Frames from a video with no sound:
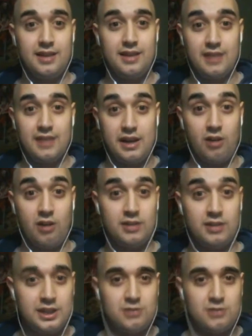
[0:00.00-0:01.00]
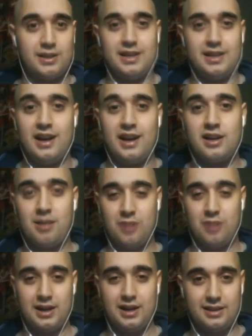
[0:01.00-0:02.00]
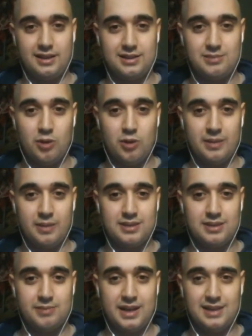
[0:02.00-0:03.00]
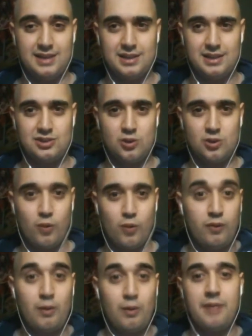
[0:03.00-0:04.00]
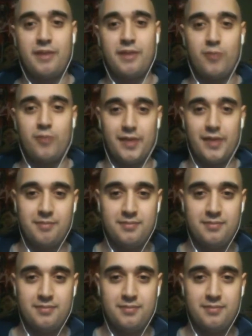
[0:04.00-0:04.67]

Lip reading: Like, they are literally not comprehending this moment because it is so overwhelming for them.